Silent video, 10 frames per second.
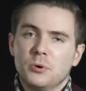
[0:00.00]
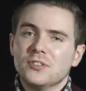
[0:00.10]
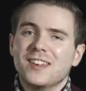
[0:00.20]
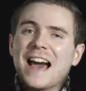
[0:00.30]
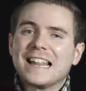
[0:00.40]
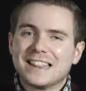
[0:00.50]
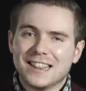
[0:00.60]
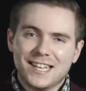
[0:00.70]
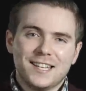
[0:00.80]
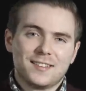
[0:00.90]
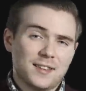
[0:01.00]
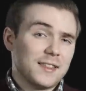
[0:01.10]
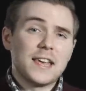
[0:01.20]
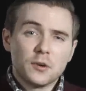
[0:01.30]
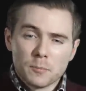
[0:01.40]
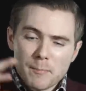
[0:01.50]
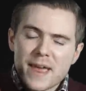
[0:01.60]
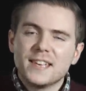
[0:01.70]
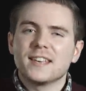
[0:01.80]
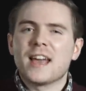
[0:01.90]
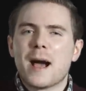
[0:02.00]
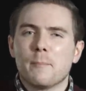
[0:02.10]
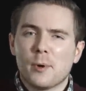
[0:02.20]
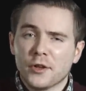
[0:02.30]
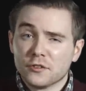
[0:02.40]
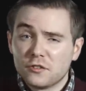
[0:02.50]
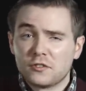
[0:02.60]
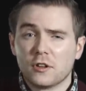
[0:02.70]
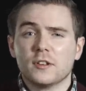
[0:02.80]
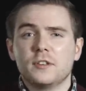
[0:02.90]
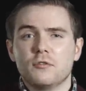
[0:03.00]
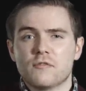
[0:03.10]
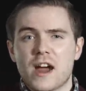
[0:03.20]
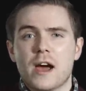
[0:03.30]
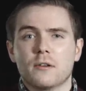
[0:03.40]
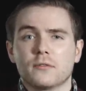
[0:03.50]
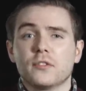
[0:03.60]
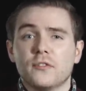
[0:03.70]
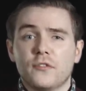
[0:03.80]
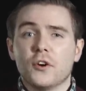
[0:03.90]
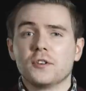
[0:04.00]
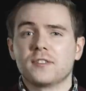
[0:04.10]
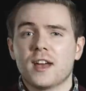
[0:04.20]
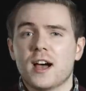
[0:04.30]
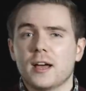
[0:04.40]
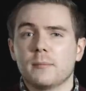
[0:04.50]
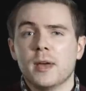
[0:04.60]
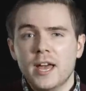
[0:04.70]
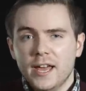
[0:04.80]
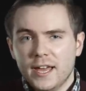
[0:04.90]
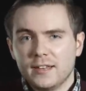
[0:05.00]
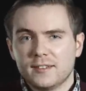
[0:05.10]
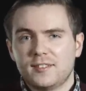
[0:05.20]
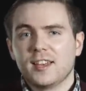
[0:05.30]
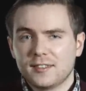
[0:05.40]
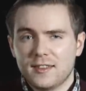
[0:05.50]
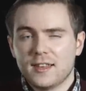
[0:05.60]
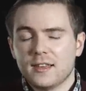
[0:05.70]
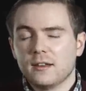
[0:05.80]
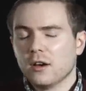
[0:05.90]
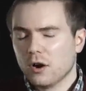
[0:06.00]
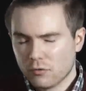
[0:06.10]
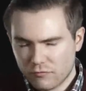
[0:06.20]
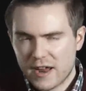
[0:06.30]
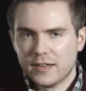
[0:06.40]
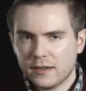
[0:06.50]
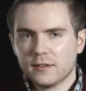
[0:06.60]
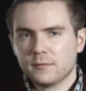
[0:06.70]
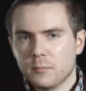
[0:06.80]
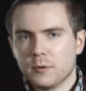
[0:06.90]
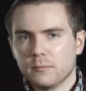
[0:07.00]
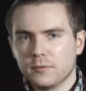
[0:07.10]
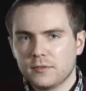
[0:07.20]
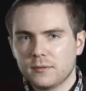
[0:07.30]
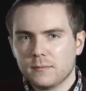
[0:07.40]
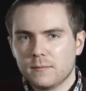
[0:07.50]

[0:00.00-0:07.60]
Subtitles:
But at least they could make camp on solid ground for the first time in 16 horrendous months.